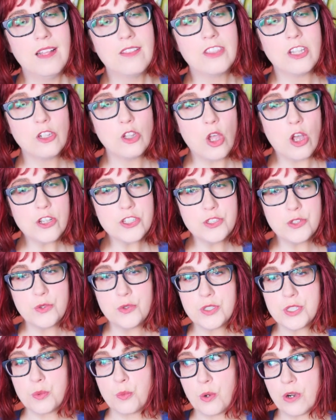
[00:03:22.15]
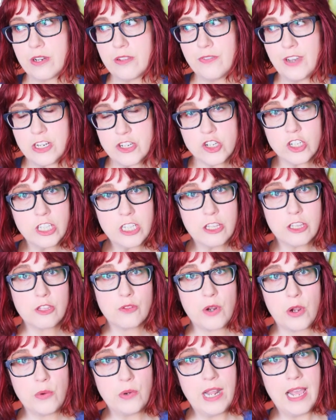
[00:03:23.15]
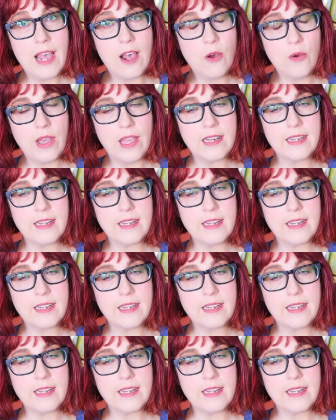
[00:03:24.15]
the lawsuits were eventually thrown out,